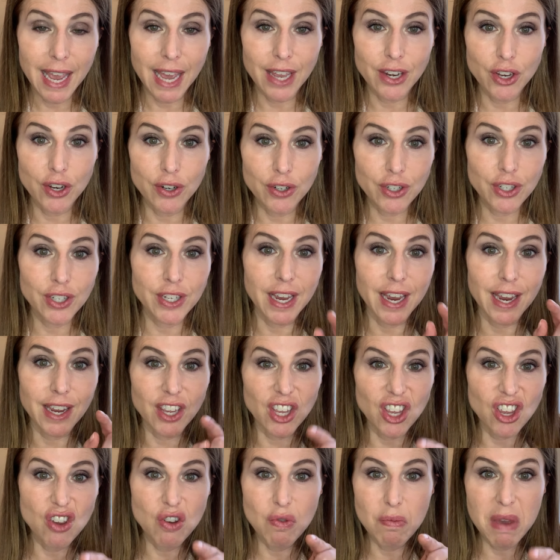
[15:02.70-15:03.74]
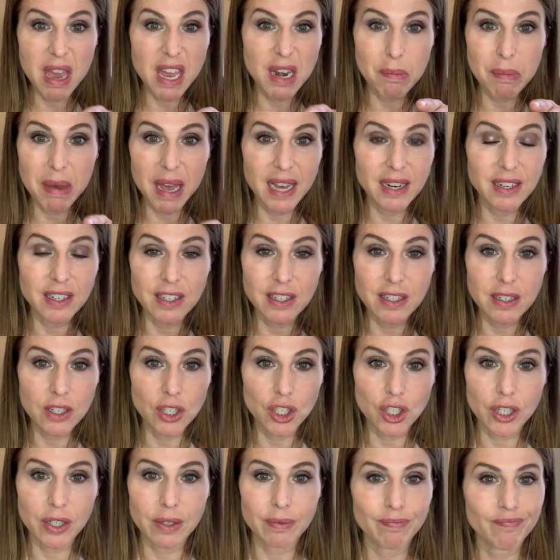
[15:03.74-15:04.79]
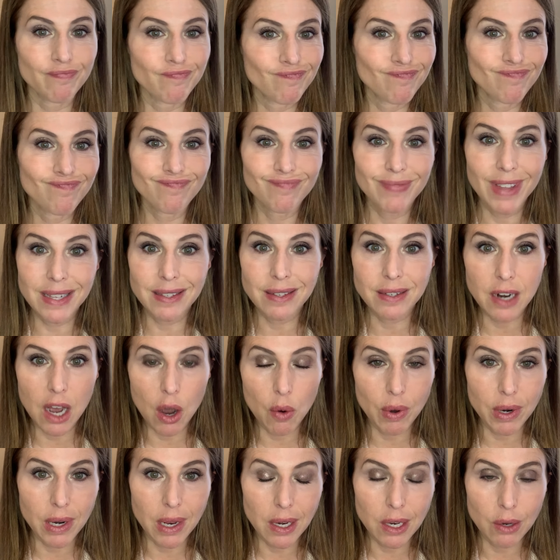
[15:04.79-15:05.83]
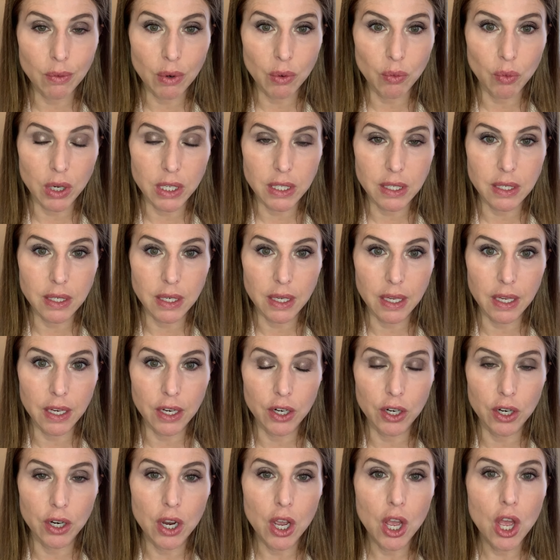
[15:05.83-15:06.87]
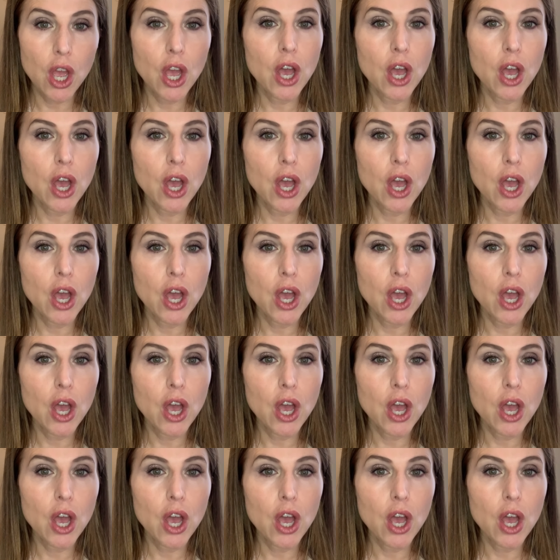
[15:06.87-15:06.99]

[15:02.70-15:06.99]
And you're saying you made a bad decision. That's not what anyone wants to hear.